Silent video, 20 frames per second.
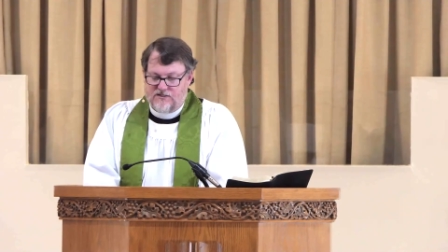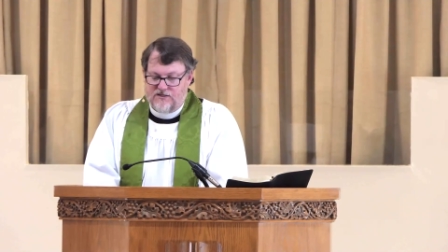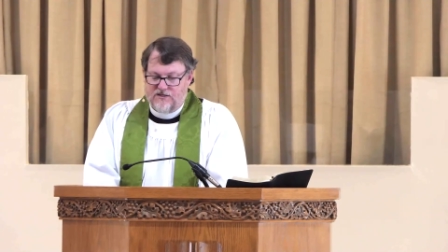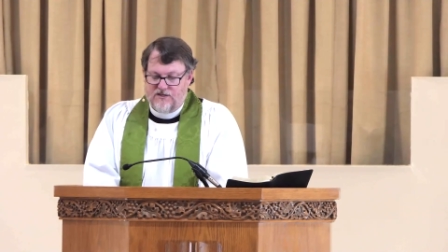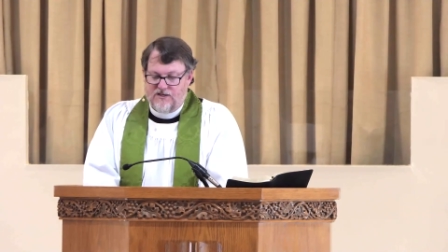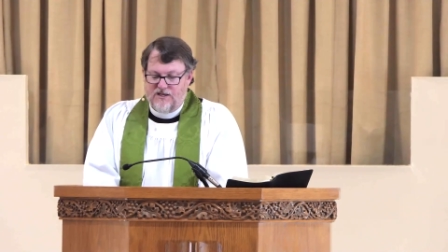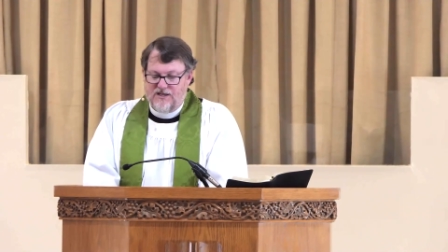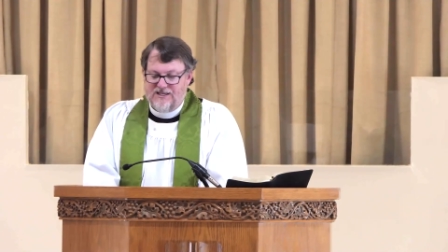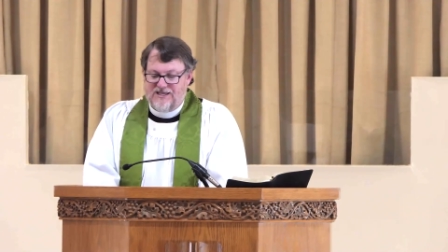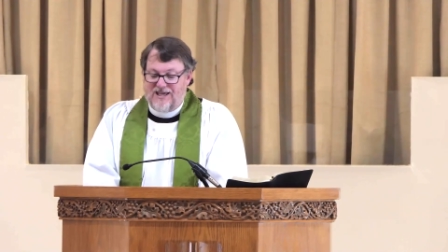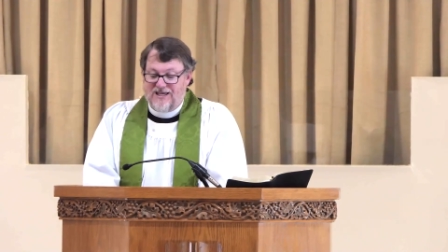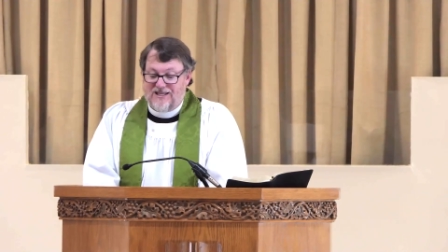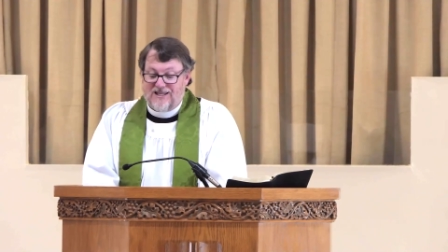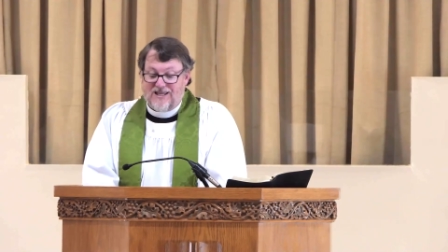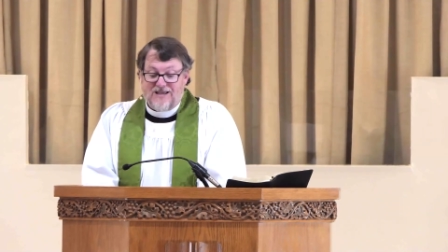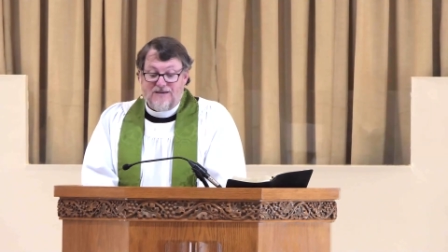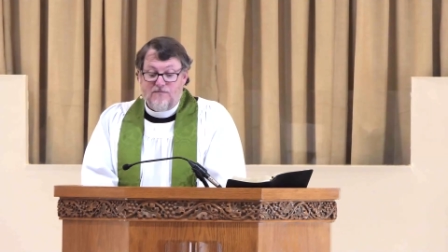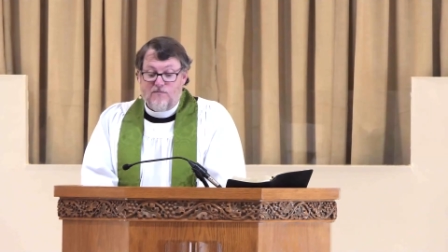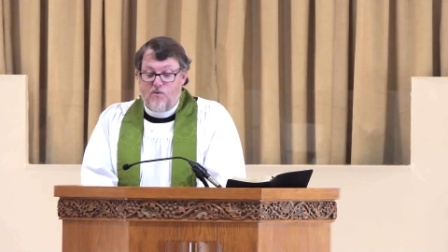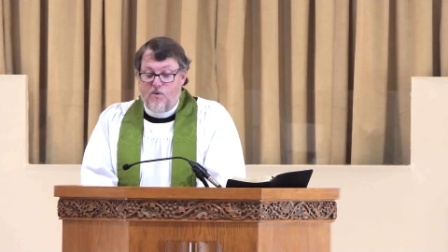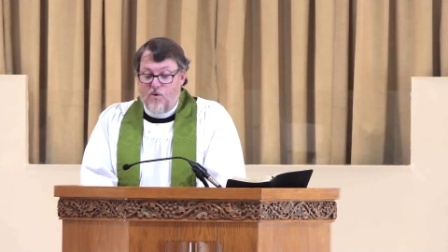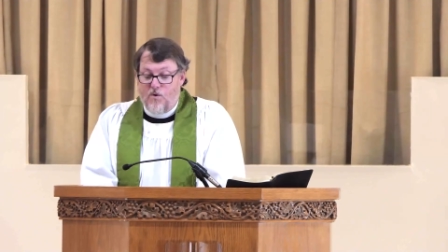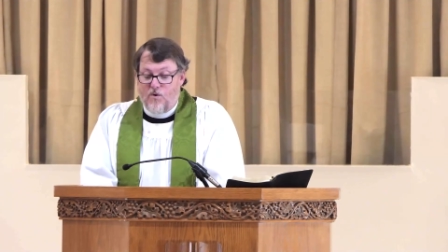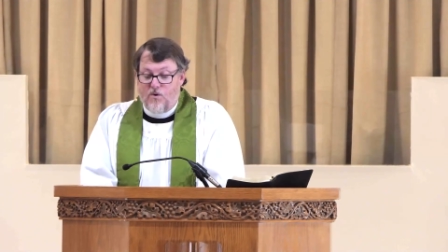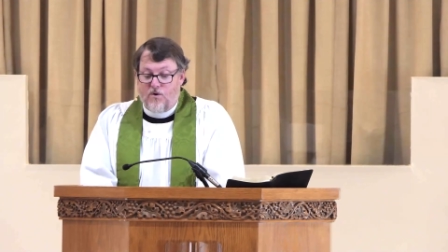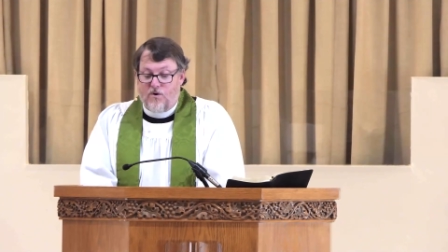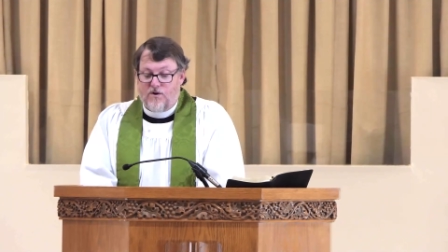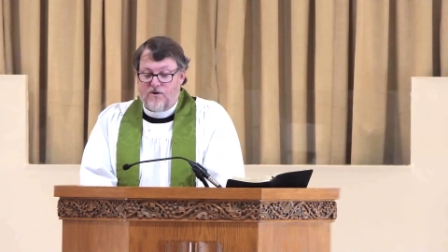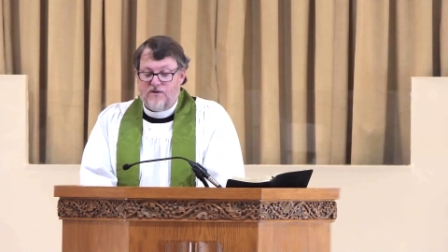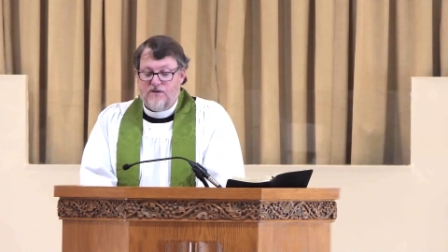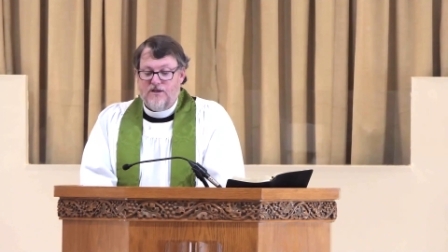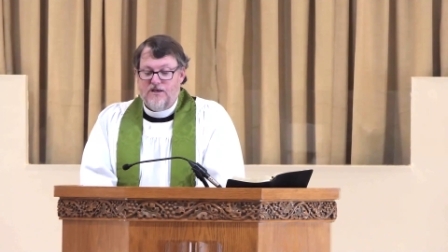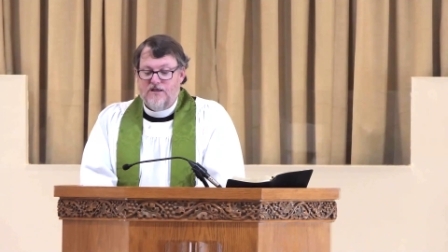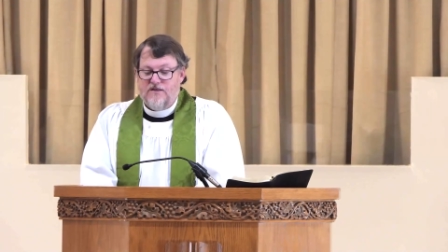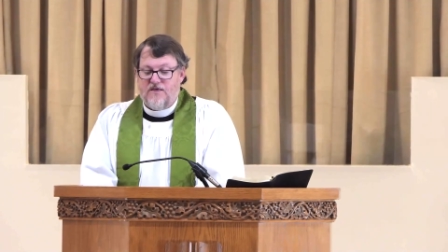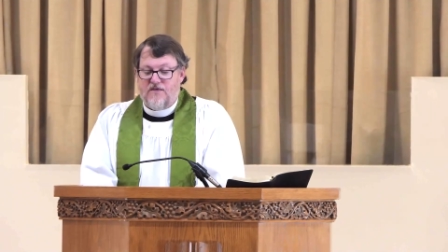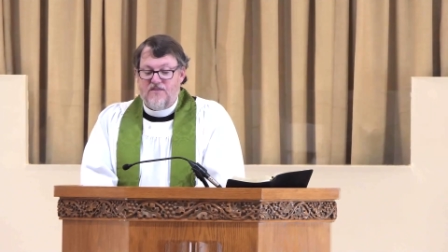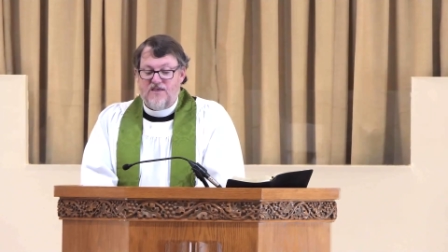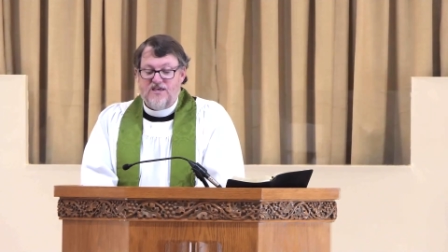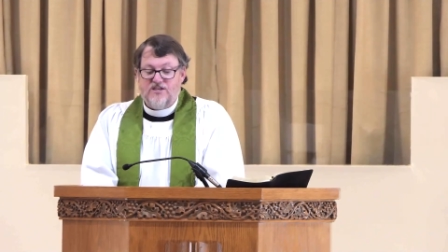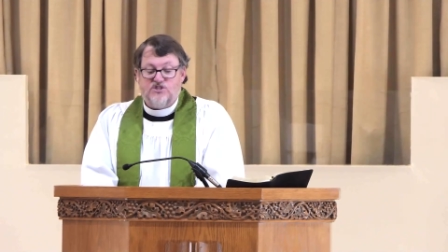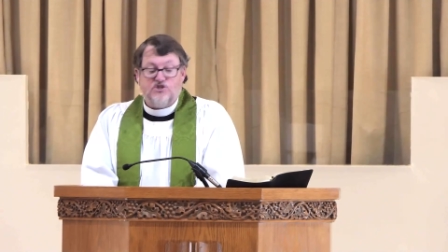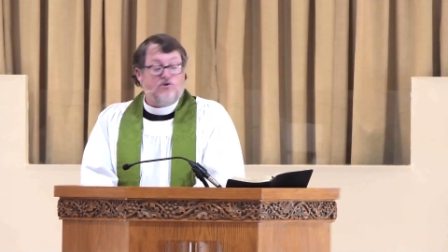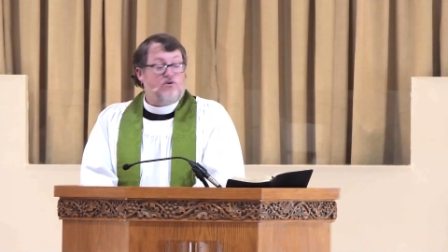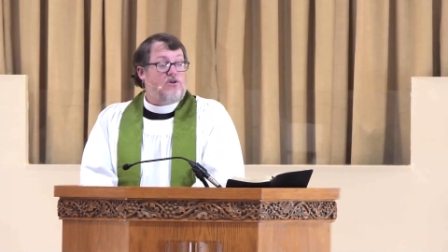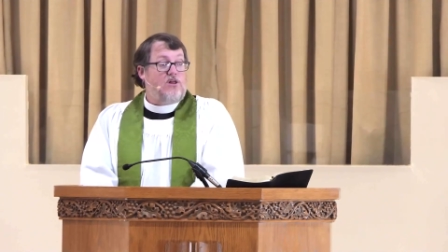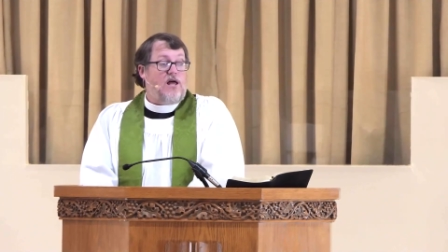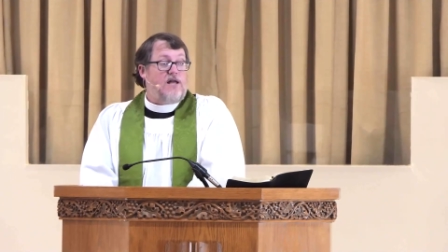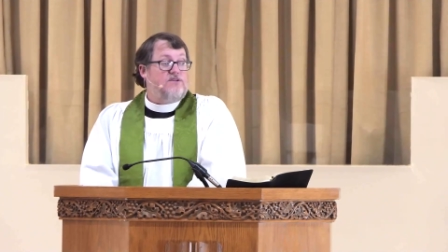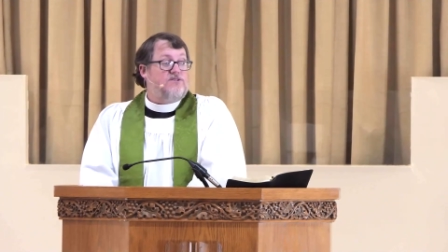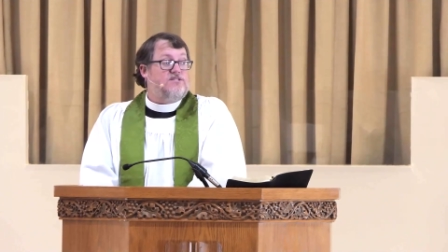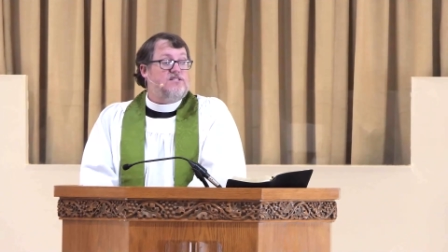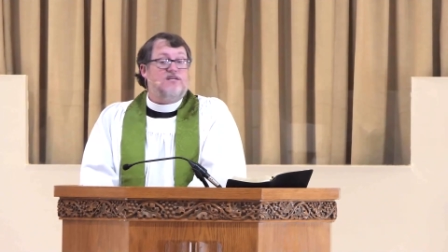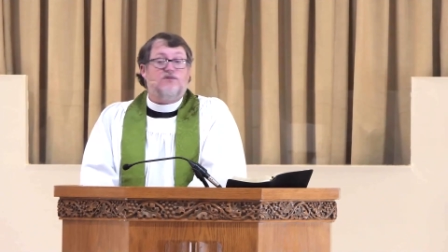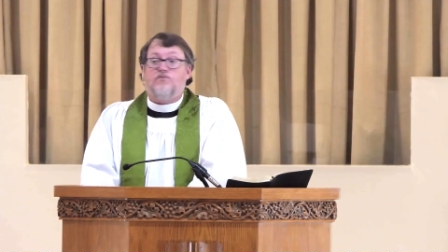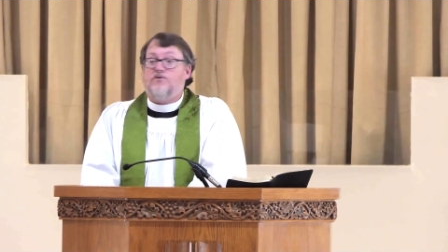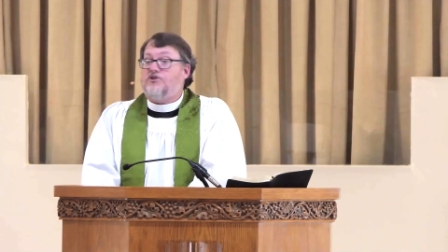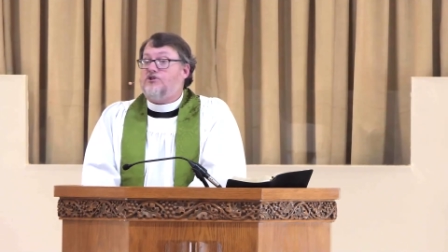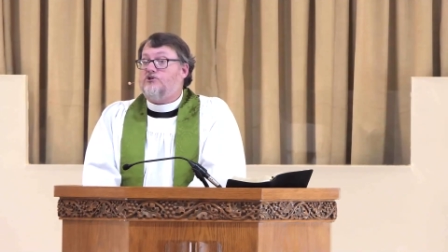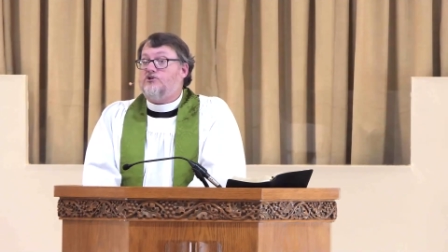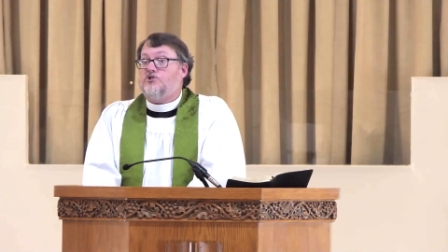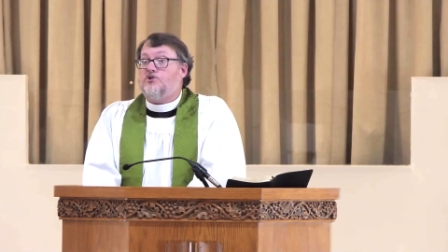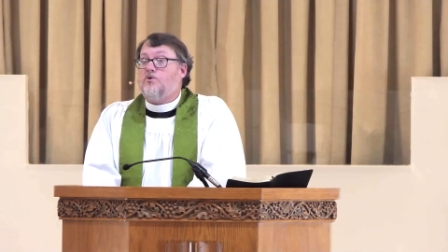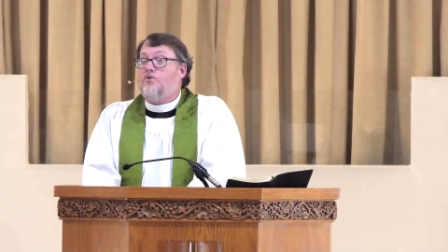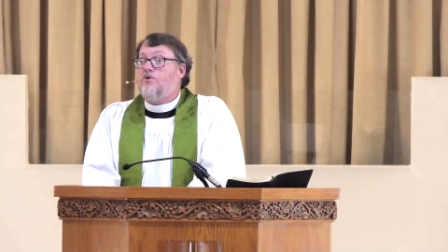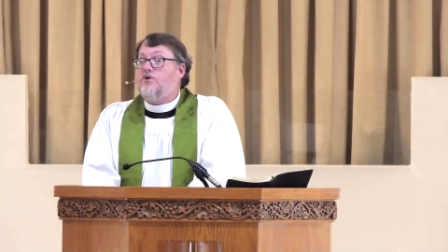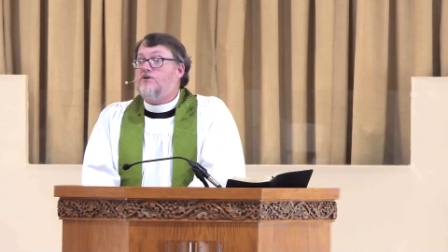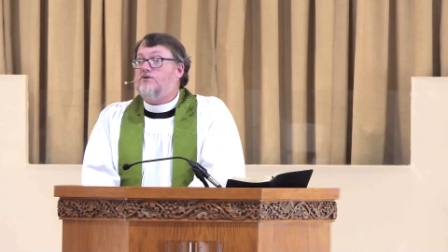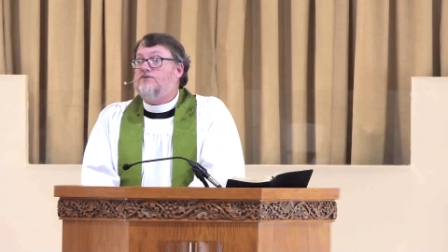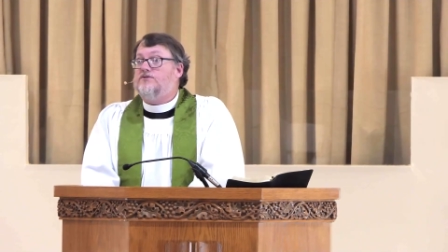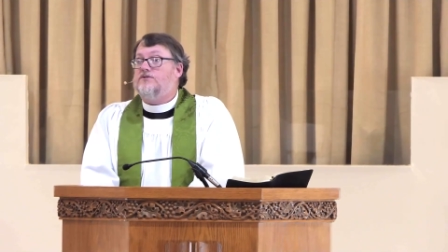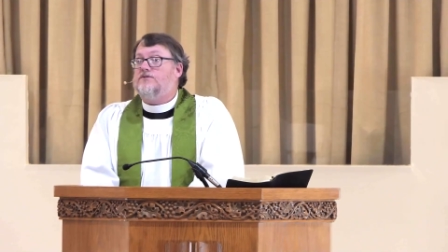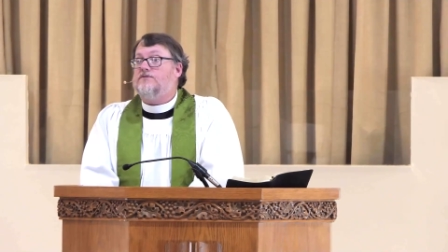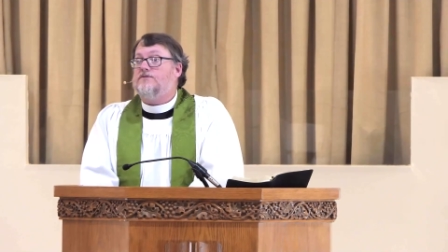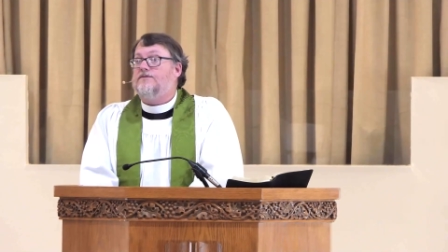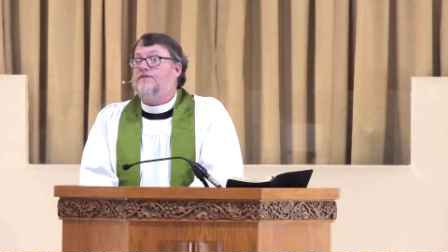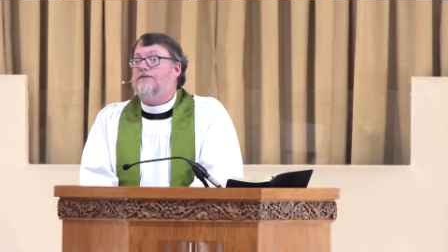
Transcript: killing more than the Israelites did with their swords.